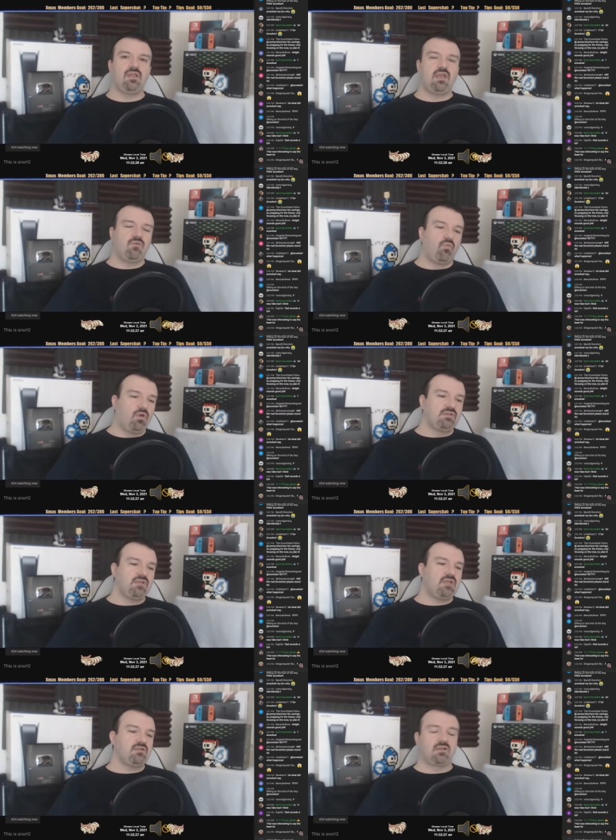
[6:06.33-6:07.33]
And one
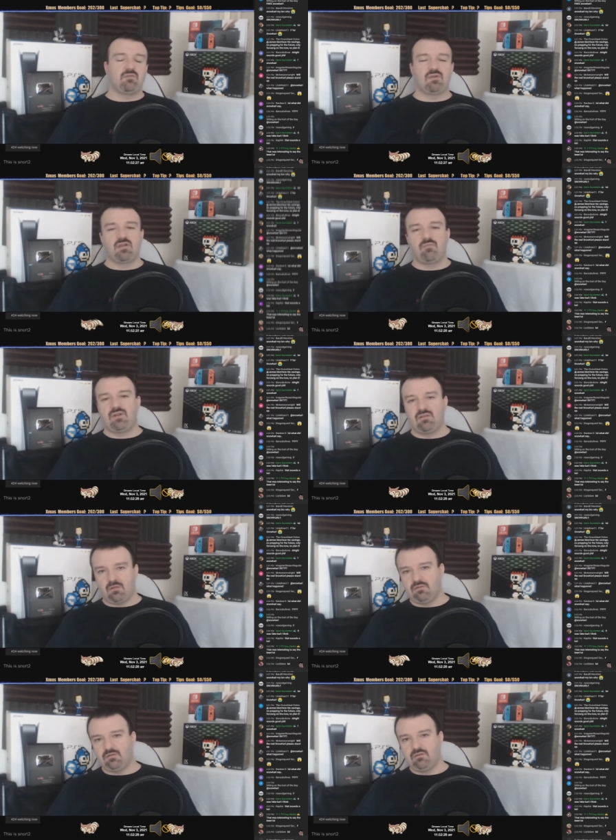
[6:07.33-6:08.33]
day you're going to become an
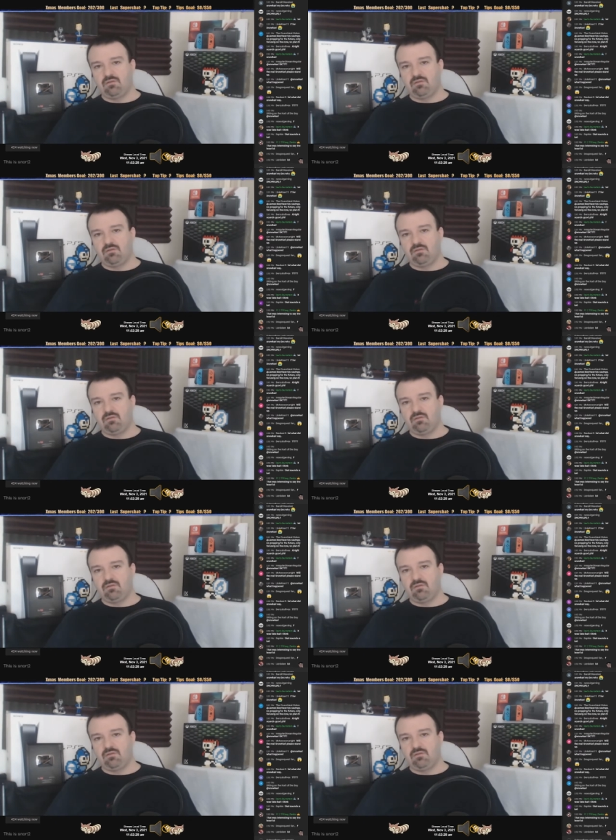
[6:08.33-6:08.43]
adult.